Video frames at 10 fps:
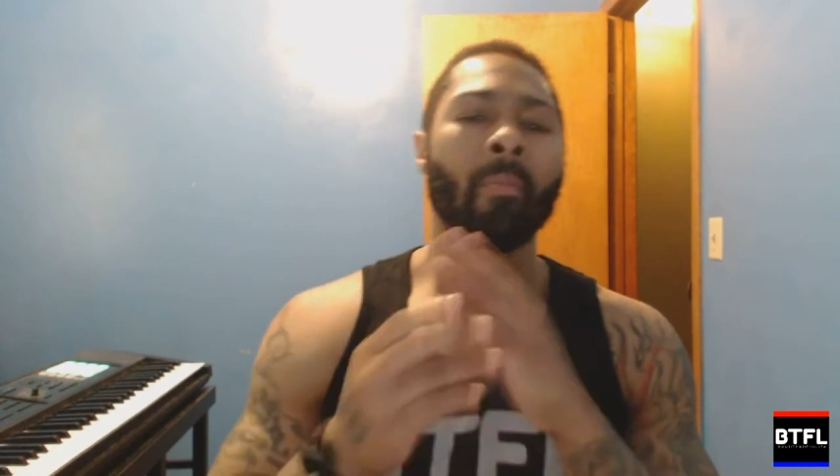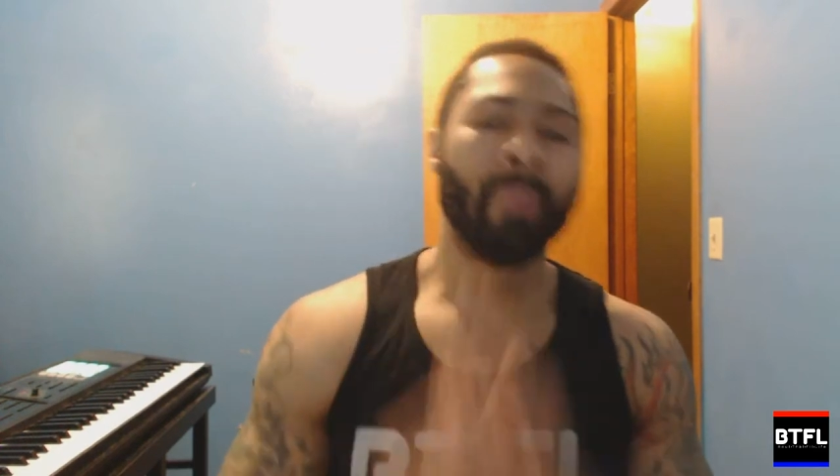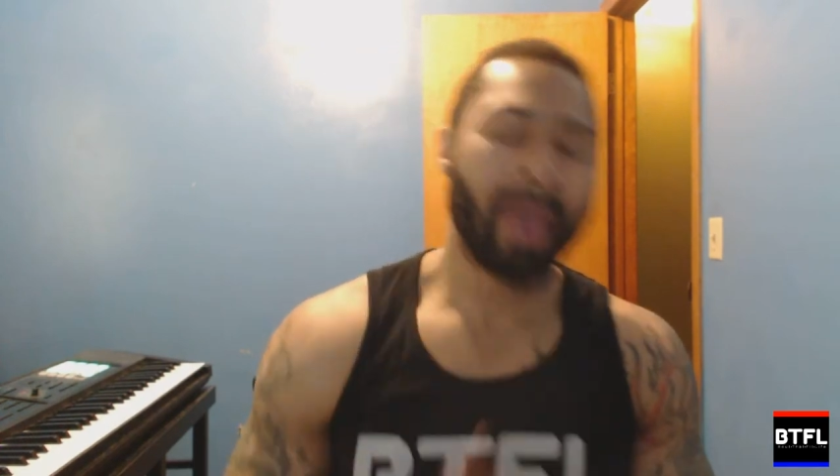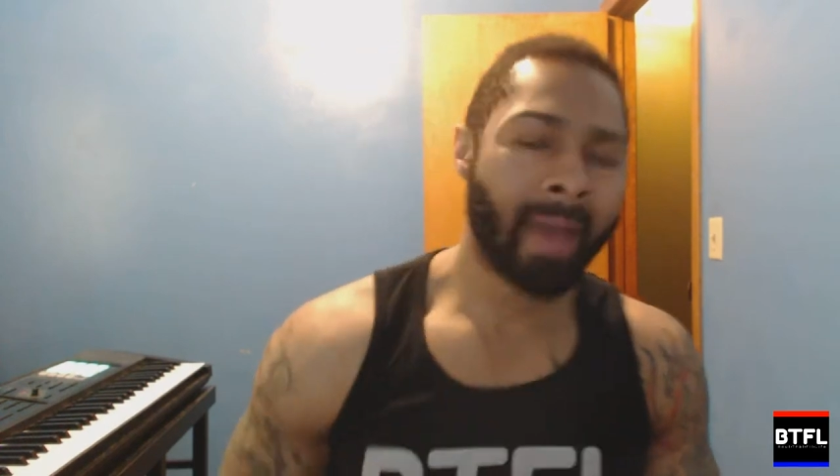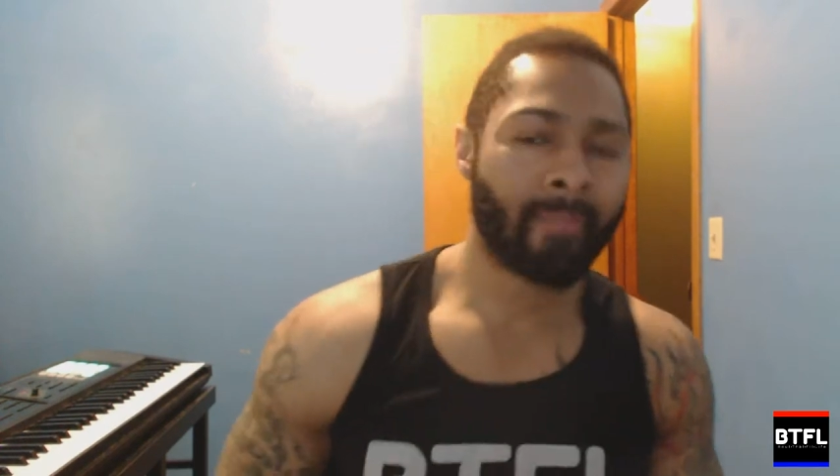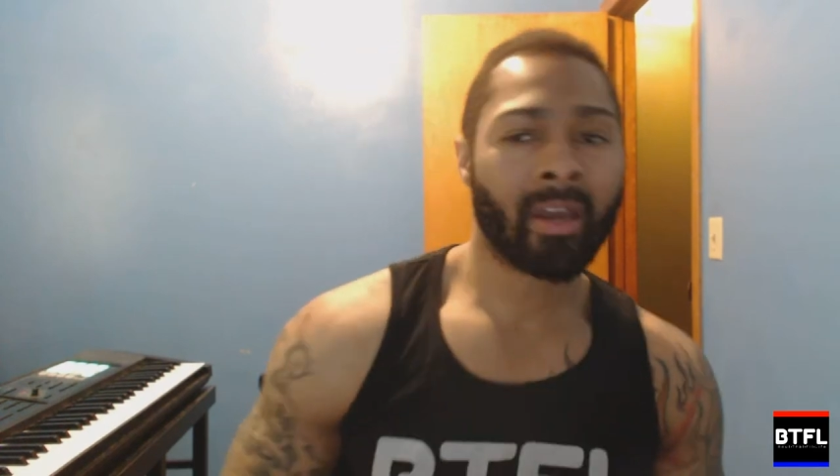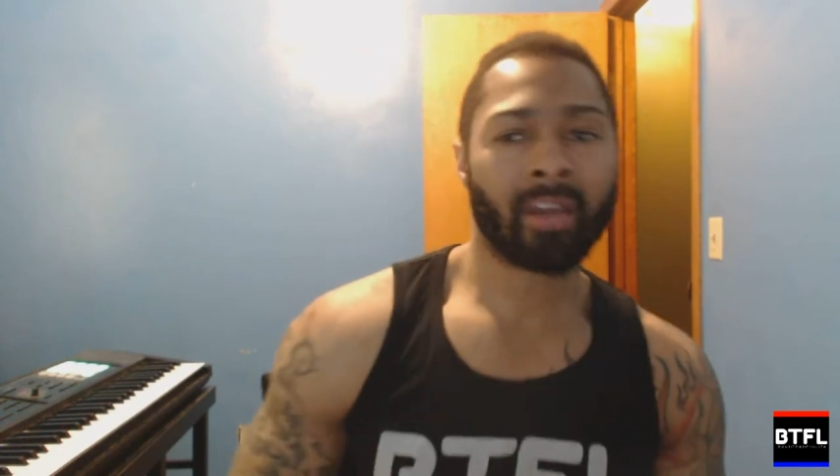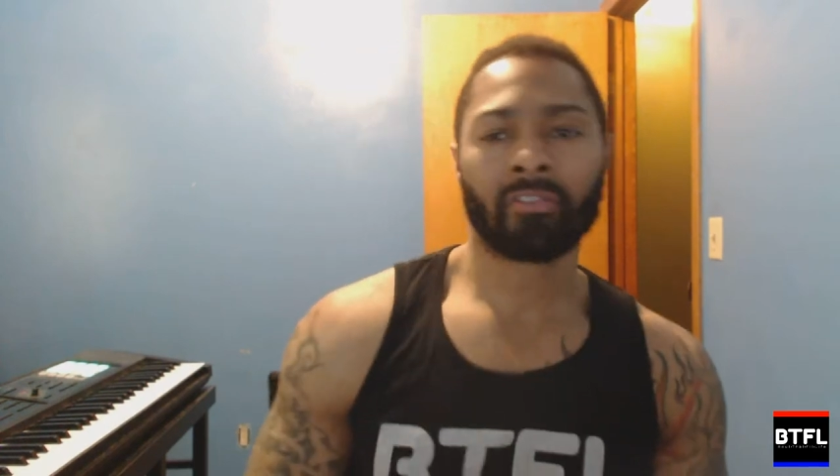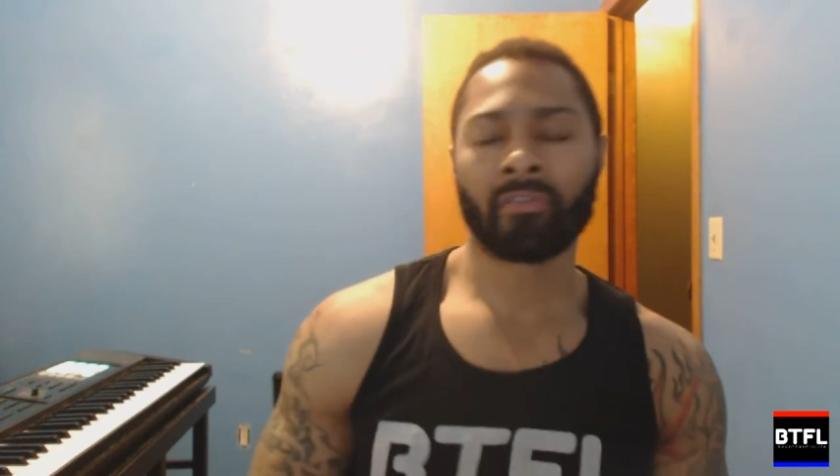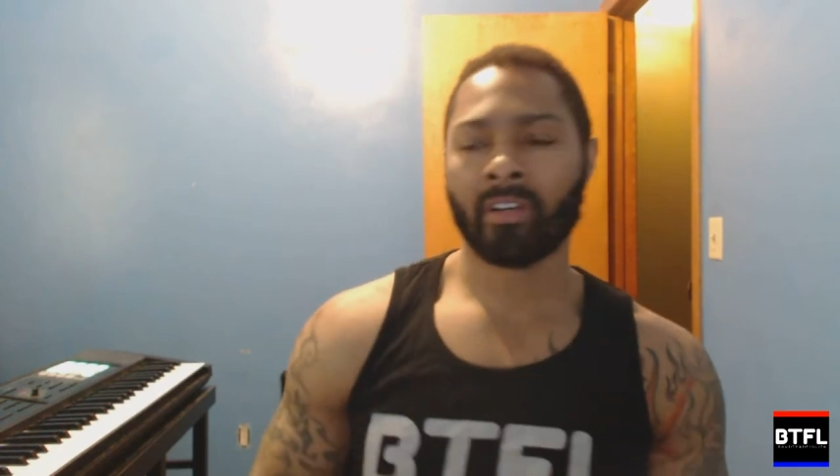
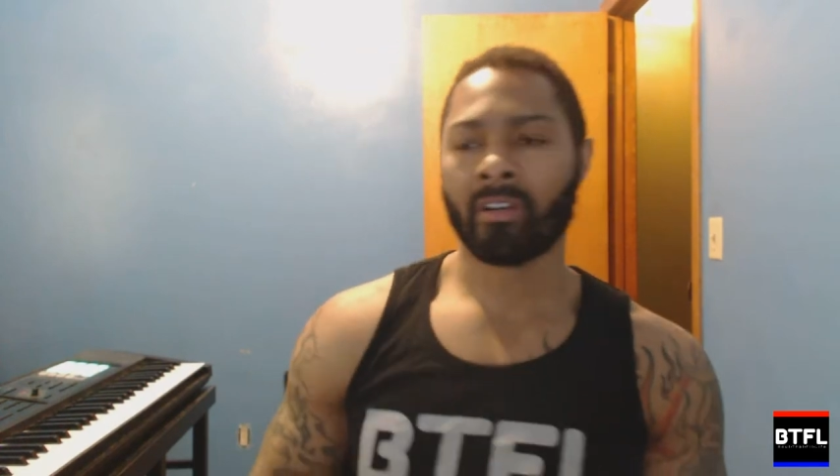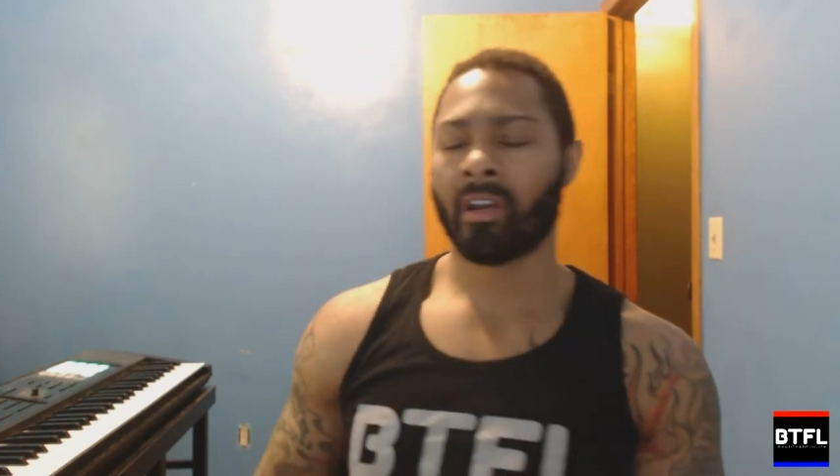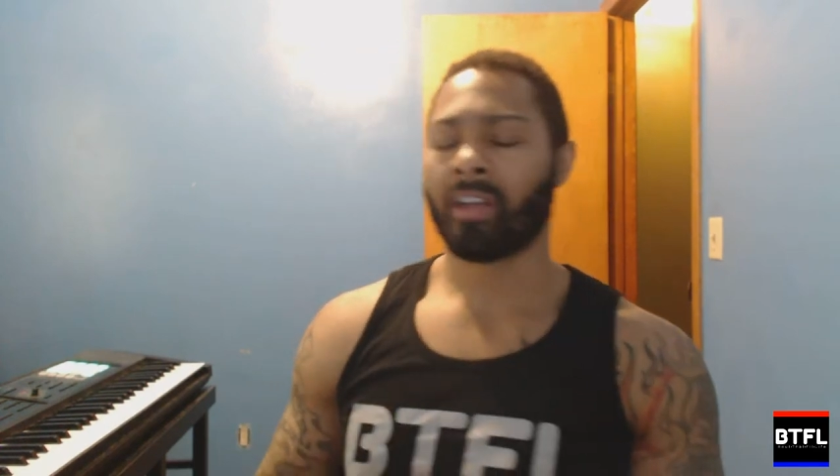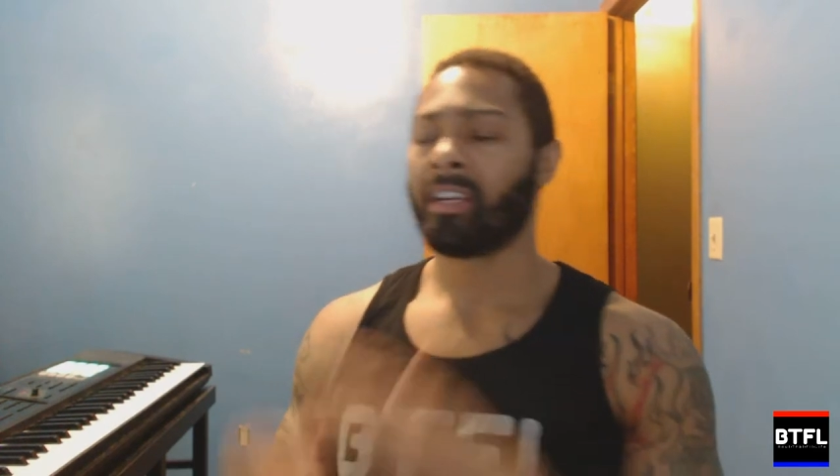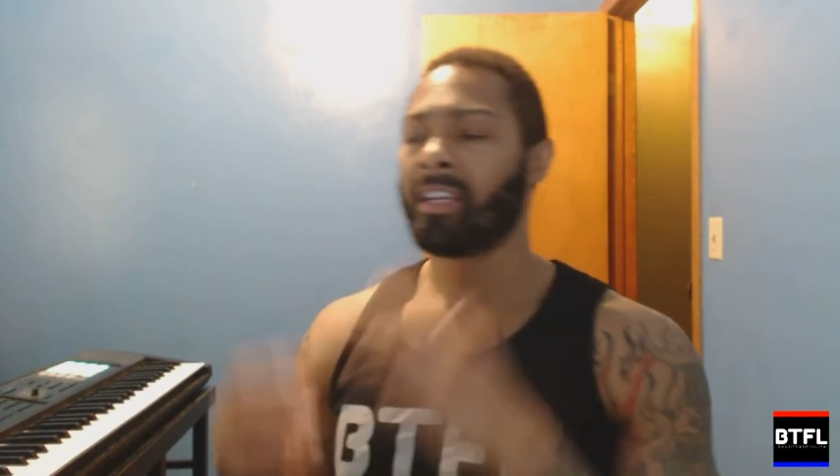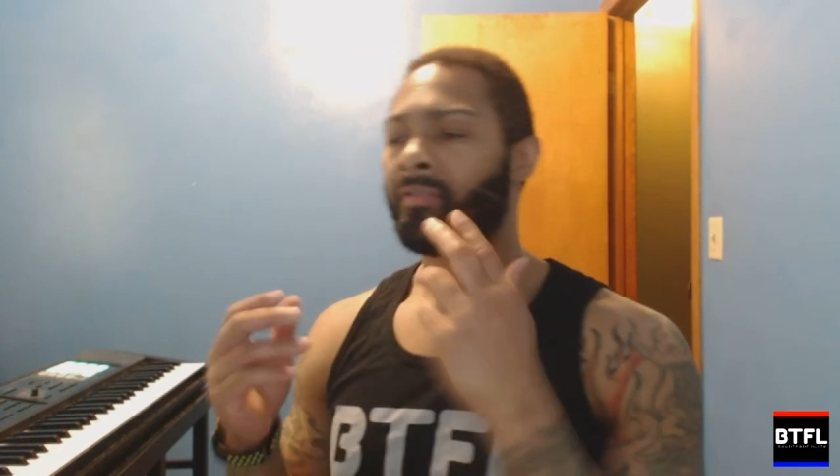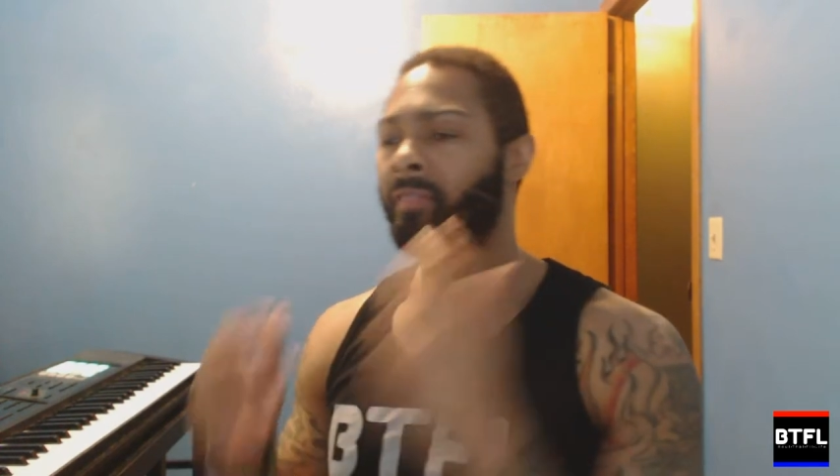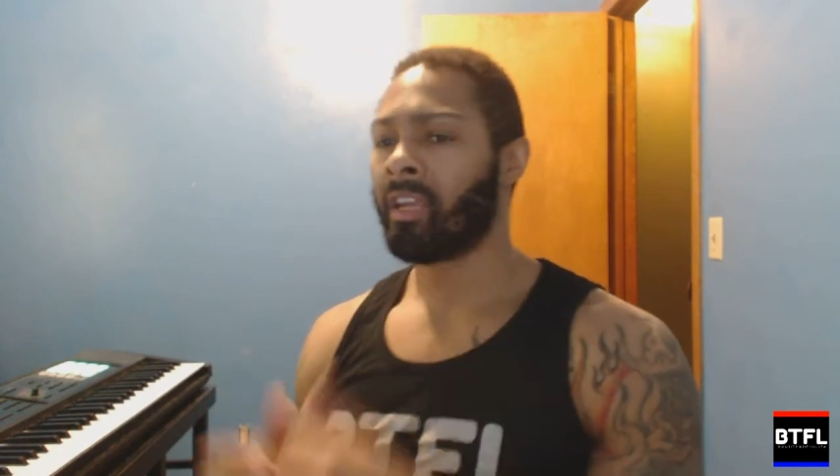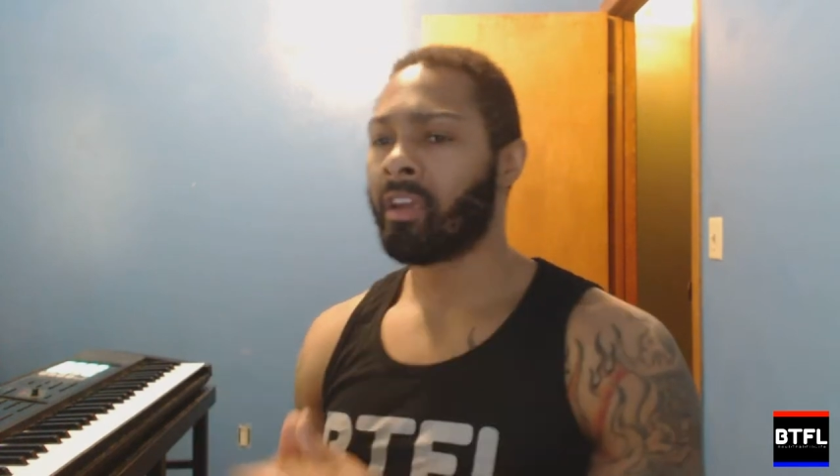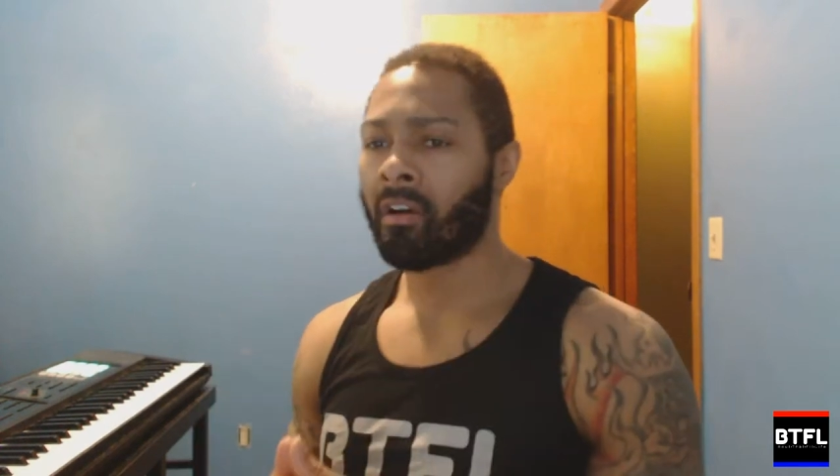Batman Stringer, and in this
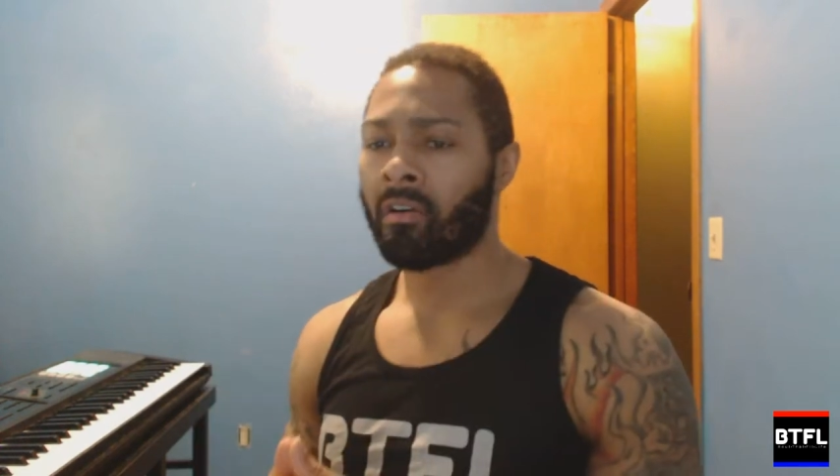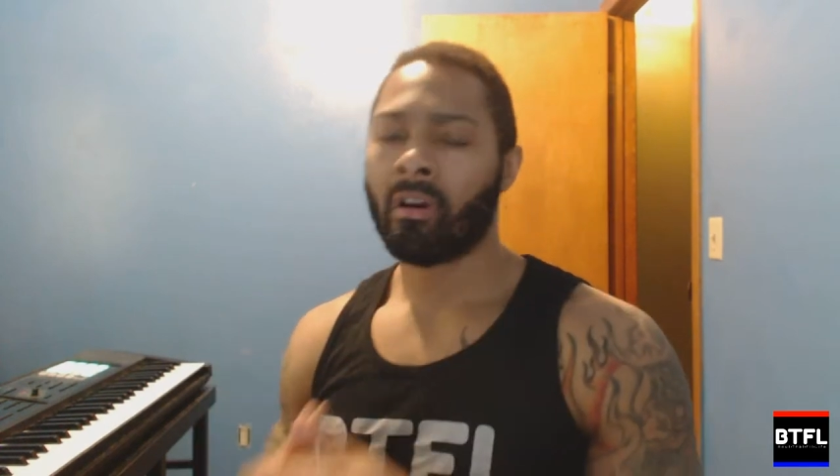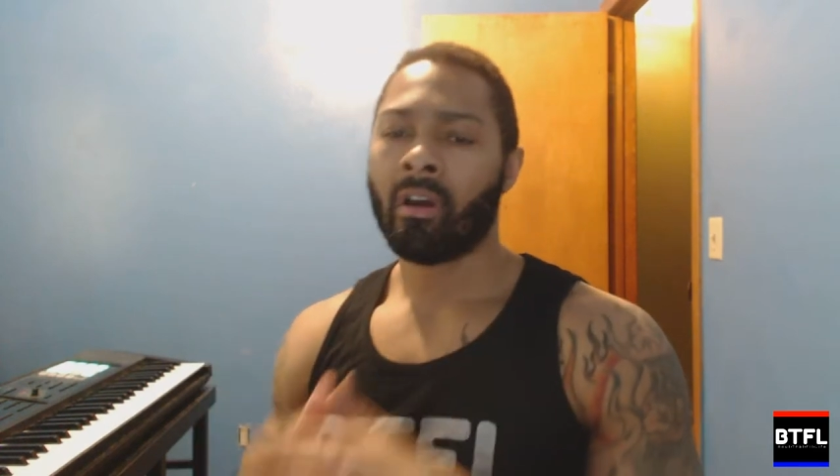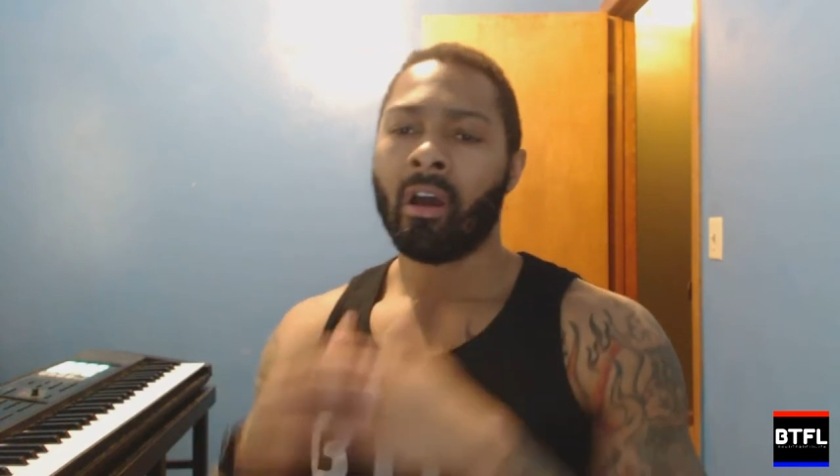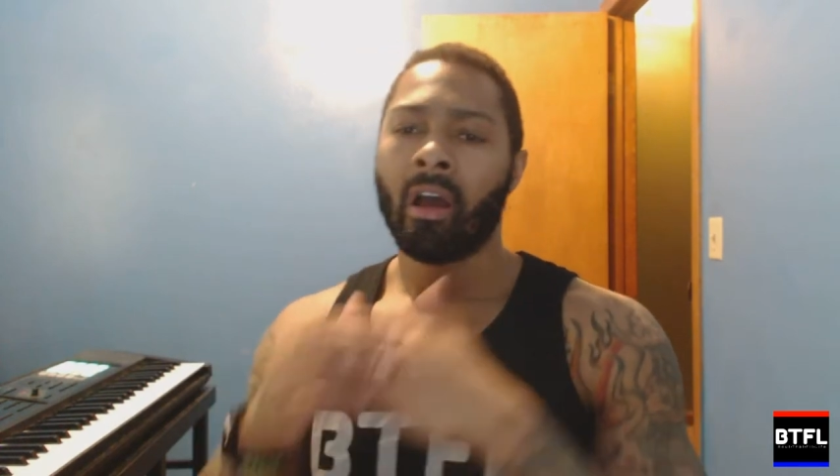video